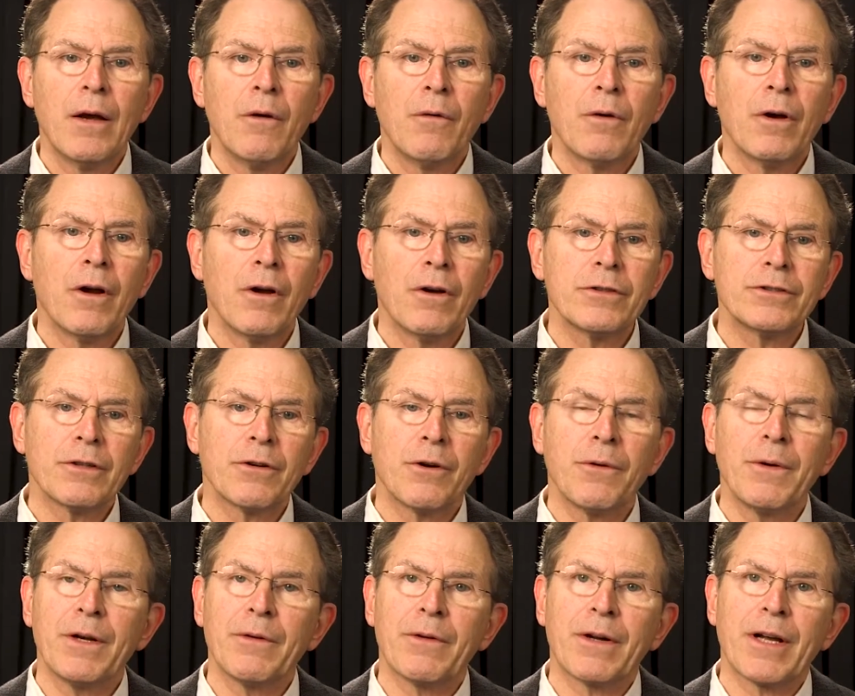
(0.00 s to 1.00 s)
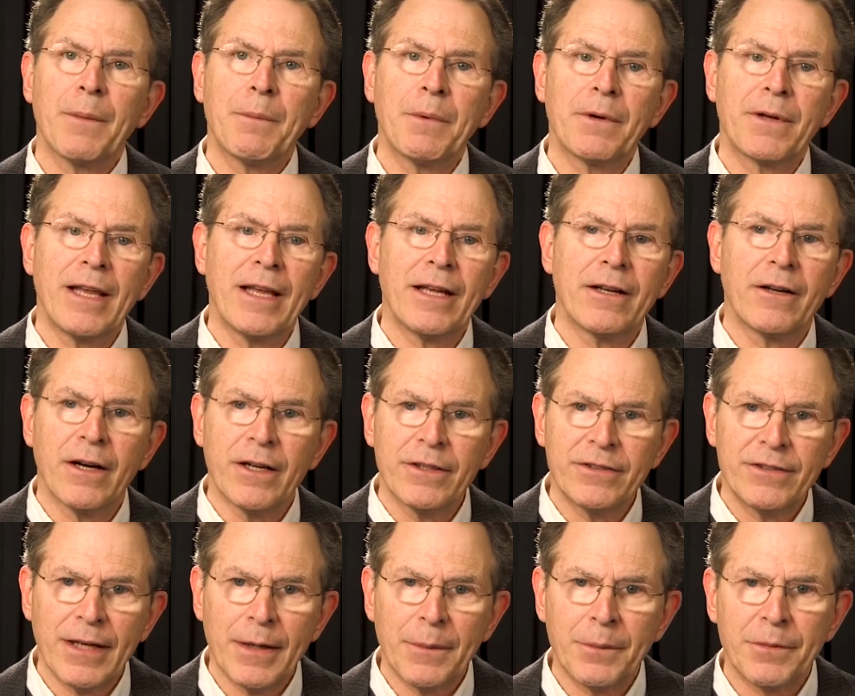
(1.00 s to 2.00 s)
We're also going to a couple key
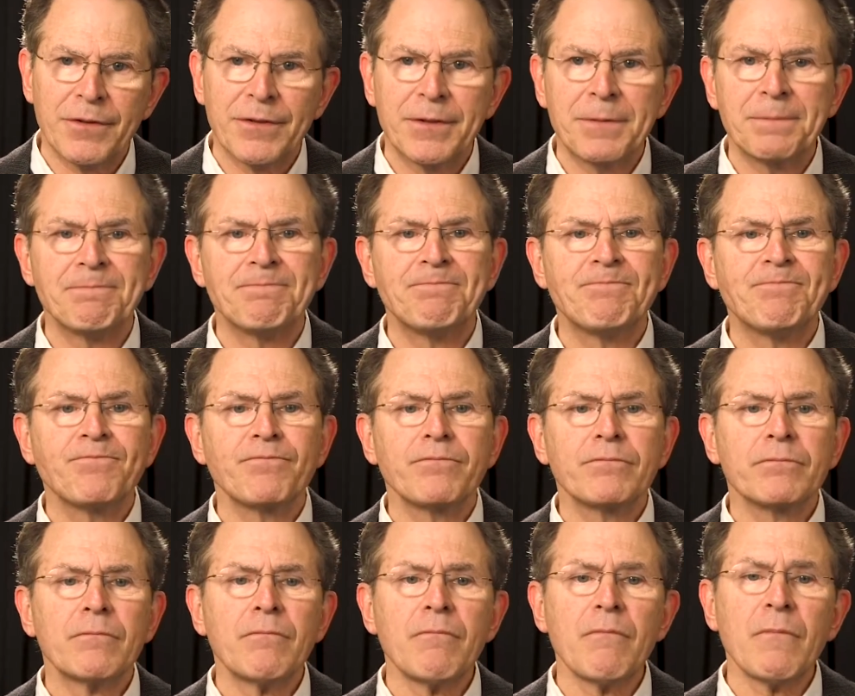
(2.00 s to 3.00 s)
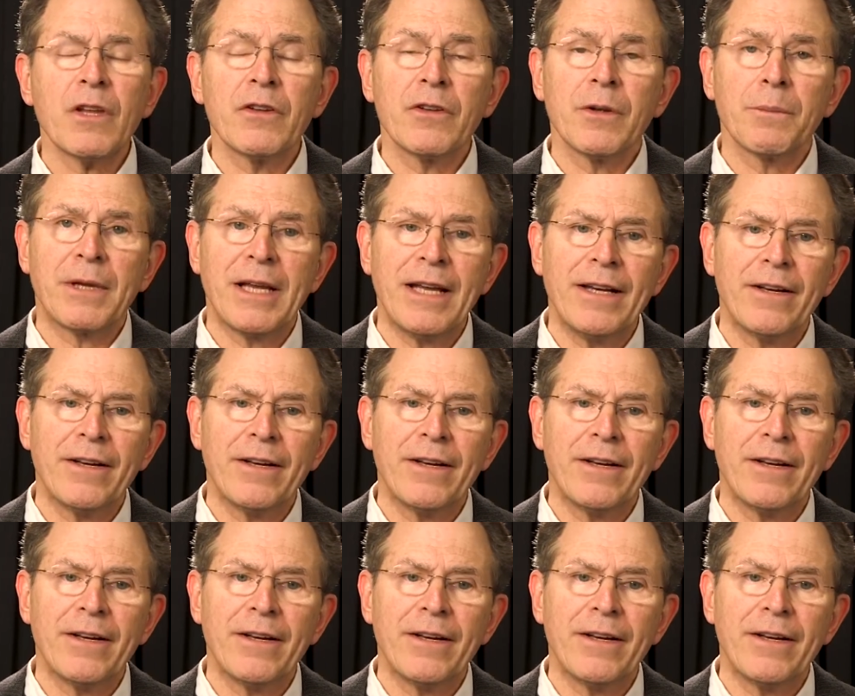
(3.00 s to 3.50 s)
concepts, some key